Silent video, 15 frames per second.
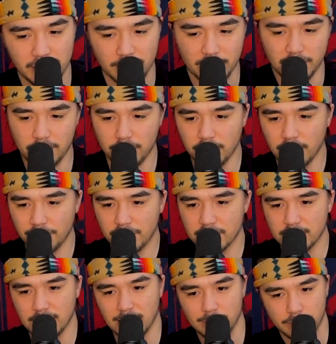Let me clear off
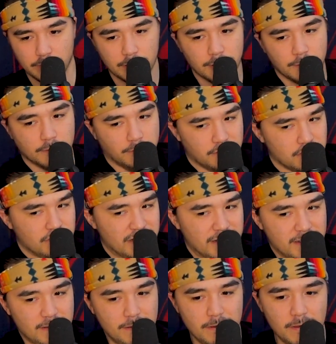this table here a little
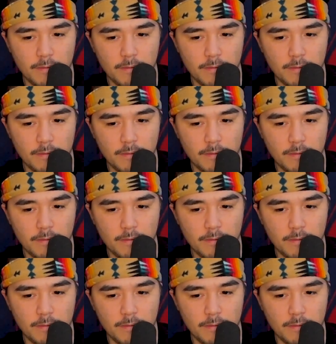bit.